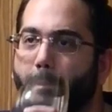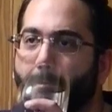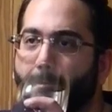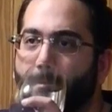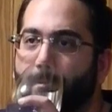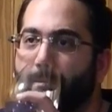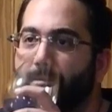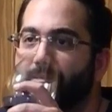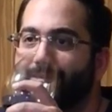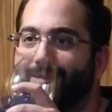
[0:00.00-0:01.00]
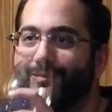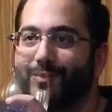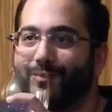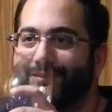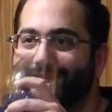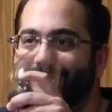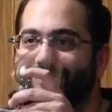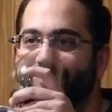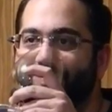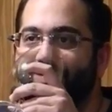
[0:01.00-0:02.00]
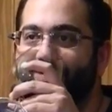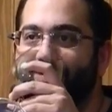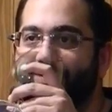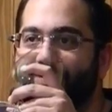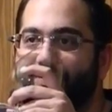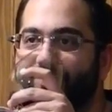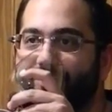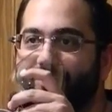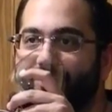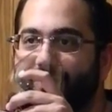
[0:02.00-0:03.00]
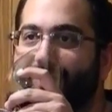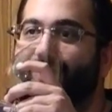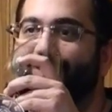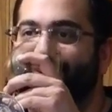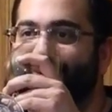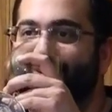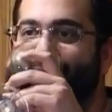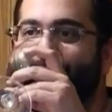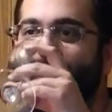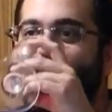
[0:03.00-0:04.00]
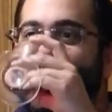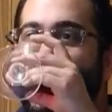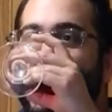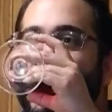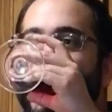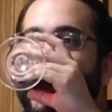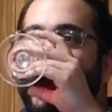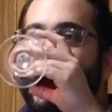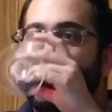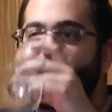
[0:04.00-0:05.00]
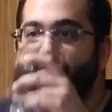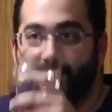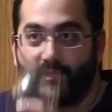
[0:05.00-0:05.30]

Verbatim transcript: a Wild West somewhere. Which one? Deadwood. Oh, okay. Have you seen it?